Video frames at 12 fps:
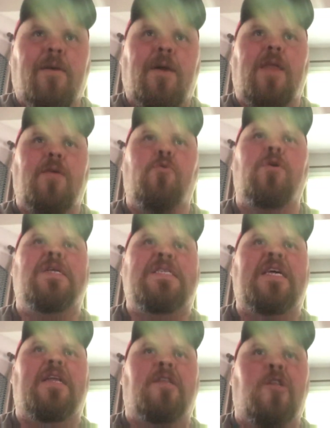And he really
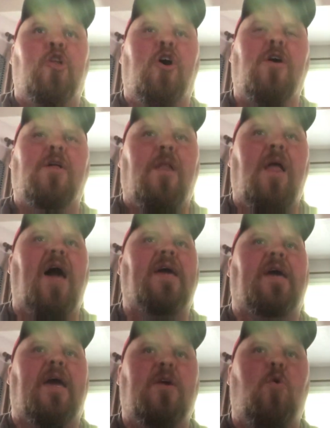didn't look
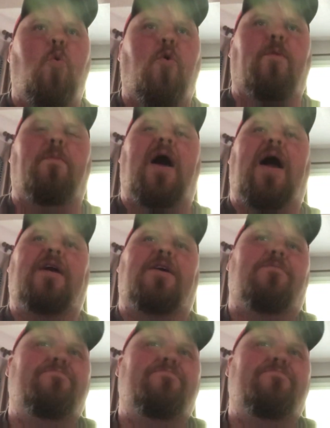like a quarterback.